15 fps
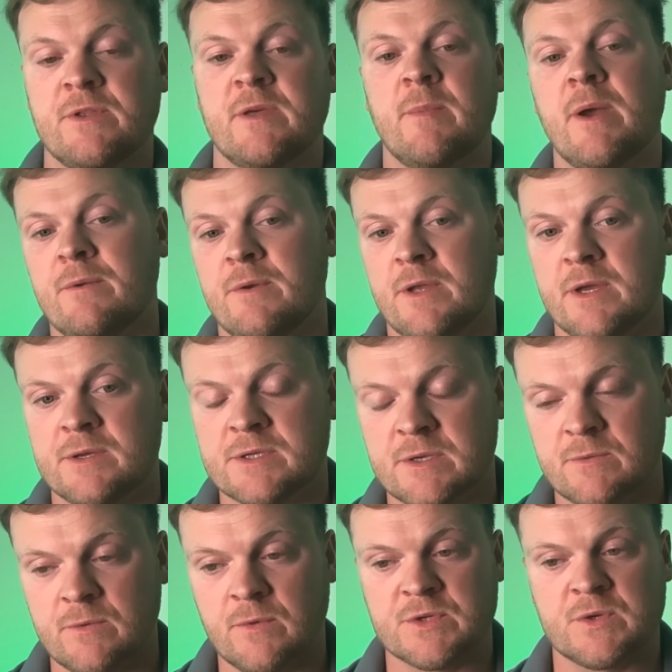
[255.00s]
ammonia,
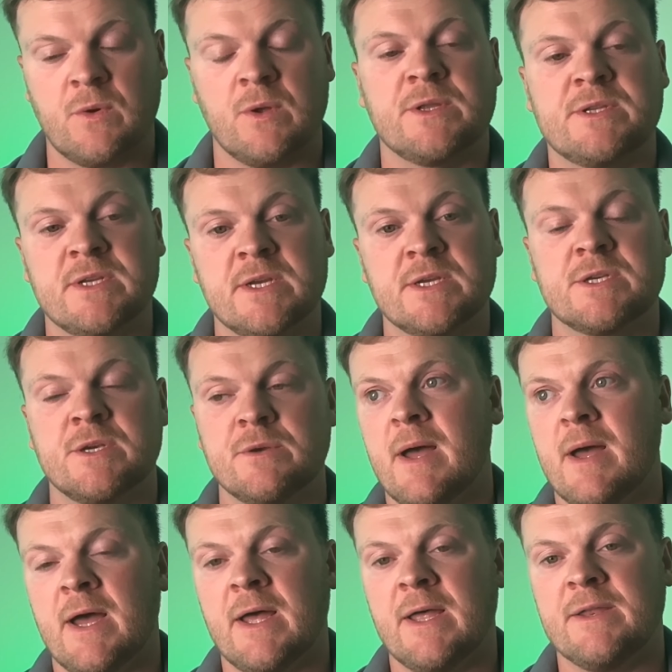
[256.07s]
so water quality
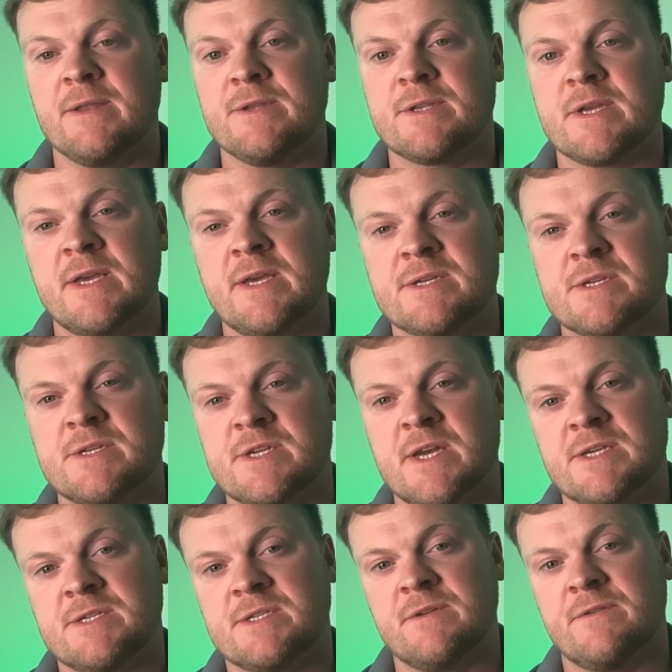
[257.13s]
issue, and he
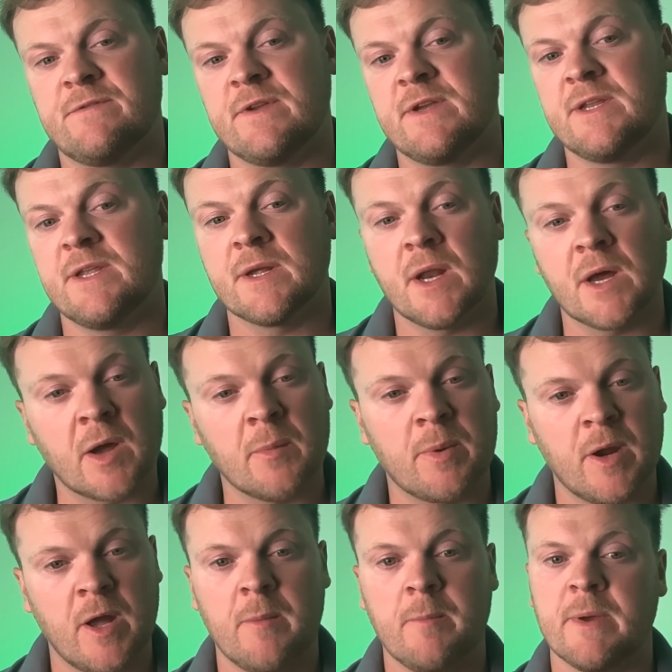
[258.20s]
suggested feeding like
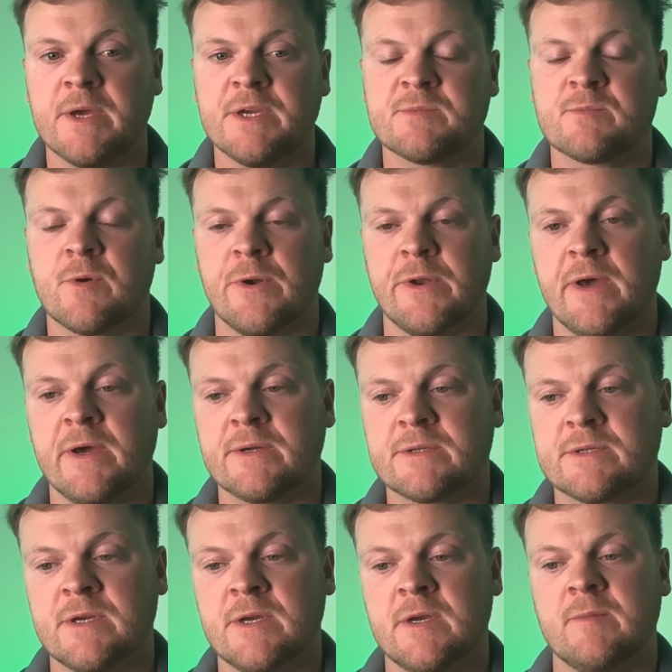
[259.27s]
a plant-based
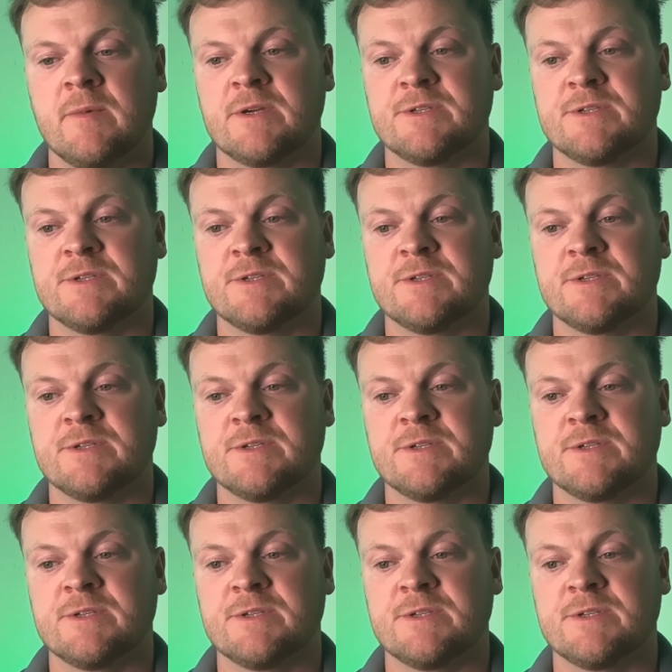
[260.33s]
product,